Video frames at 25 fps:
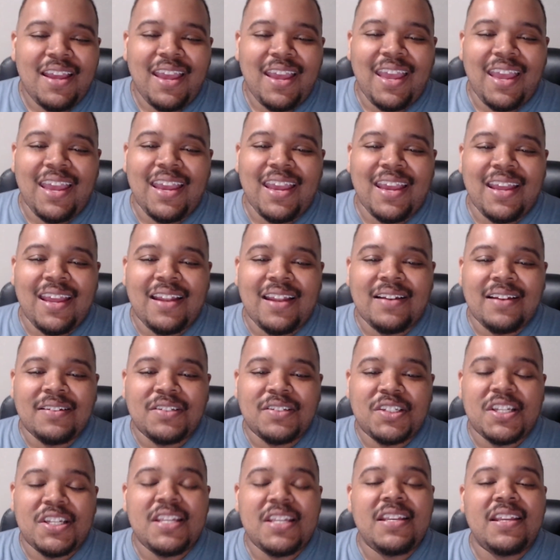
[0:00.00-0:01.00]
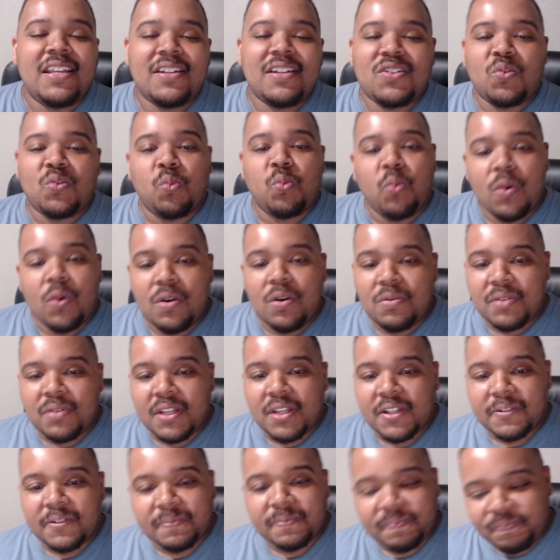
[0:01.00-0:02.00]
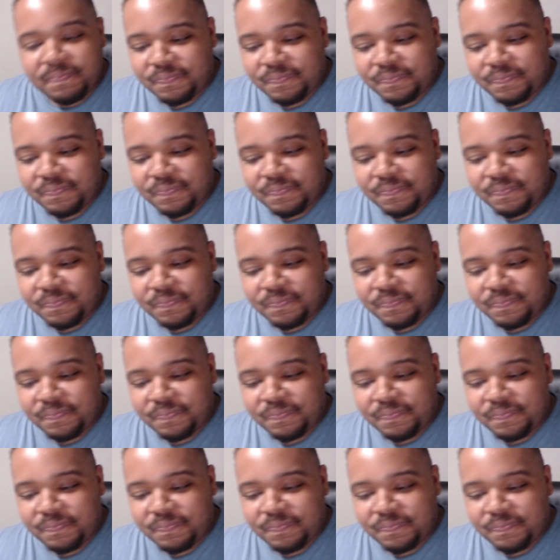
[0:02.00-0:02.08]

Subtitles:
And she gets wounded.